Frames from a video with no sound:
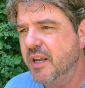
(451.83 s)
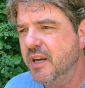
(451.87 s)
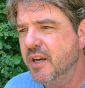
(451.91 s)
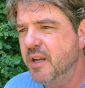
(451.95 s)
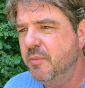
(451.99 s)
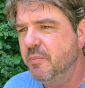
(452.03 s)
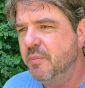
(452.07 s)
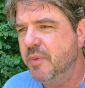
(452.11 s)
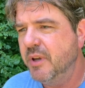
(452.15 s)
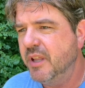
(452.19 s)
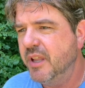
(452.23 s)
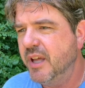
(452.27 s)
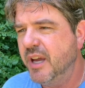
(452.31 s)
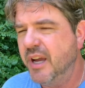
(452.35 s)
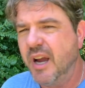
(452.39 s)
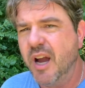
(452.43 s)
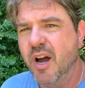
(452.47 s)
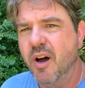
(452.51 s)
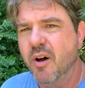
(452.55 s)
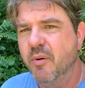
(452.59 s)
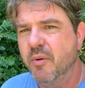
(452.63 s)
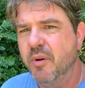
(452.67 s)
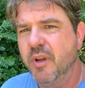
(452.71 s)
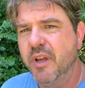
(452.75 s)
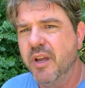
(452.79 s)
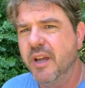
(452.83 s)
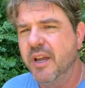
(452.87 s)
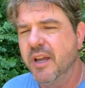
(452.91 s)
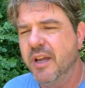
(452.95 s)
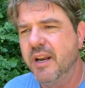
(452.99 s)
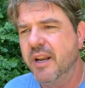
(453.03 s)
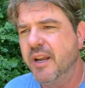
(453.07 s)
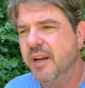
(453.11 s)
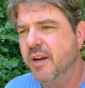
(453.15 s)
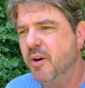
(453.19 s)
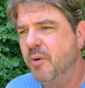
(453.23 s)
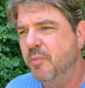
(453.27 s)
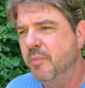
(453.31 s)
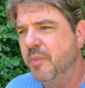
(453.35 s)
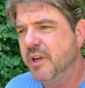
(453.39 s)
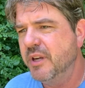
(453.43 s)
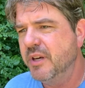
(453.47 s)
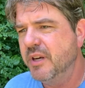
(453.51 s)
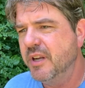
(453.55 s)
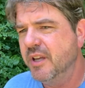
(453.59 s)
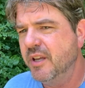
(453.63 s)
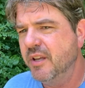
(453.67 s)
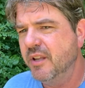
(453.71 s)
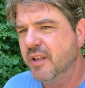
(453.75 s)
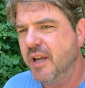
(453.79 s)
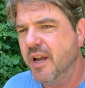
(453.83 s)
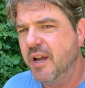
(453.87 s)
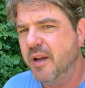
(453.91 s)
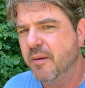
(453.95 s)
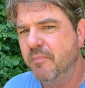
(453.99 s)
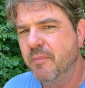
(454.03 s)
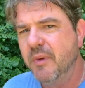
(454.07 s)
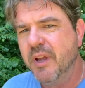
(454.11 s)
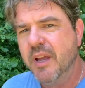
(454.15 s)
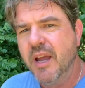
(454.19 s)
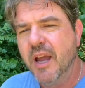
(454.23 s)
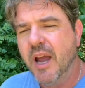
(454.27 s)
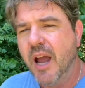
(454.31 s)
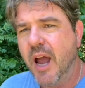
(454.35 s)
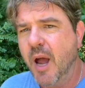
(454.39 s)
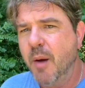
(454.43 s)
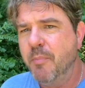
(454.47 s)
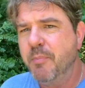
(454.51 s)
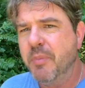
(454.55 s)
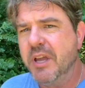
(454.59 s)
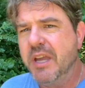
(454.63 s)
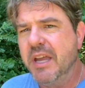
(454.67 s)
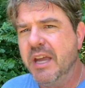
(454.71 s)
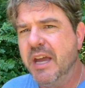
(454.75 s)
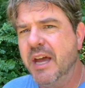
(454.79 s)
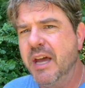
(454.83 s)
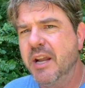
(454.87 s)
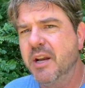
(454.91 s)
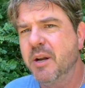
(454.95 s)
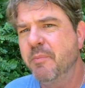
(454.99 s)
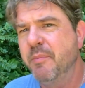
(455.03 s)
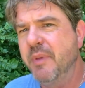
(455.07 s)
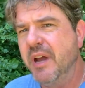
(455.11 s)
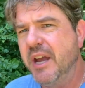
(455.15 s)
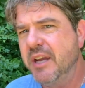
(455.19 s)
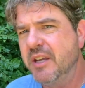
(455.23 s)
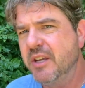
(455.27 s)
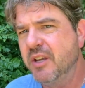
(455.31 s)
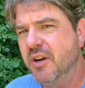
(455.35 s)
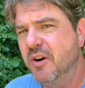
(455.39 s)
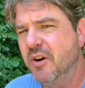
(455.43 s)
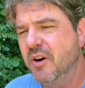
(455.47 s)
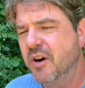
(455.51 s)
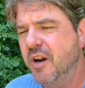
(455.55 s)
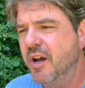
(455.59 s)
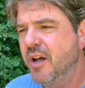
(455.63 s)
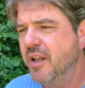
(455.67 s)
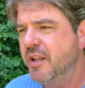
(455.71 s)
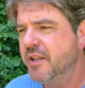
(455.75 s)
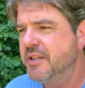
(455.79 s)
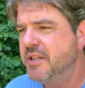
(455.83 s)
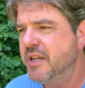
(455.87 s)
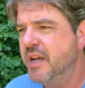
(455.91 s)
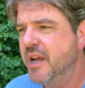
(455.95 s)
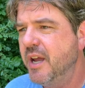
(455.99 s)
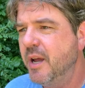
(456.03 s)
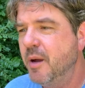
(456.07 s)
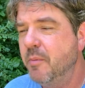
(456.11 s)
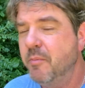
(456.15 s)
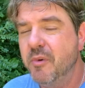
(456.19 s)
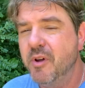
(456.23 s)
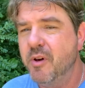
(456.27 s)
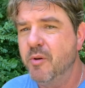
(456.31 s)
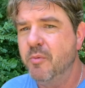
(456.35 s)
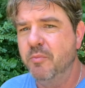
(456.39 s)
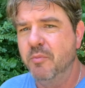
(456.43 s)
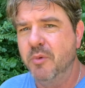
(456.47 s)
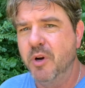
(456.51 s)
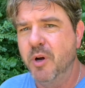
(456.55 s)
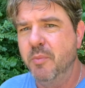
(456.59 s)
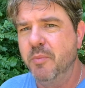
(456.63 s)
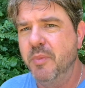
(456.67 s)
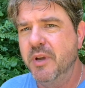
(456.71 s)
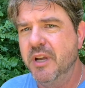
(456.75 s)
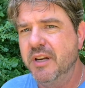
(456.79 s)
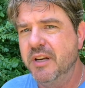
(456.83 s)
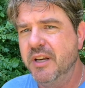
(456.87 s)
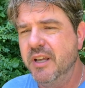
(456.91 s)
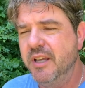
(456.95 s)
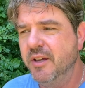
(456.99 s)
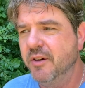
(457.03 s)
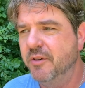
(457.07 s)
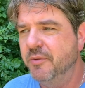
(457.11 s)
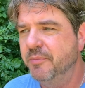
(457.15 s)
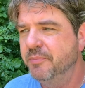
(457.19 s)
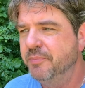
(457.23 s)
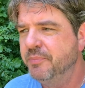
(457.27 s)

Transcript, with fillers: And they'd be like, oh yeah, it ain't no big deal. I, I pee out in the backyard all the time. No, nope, no big deal.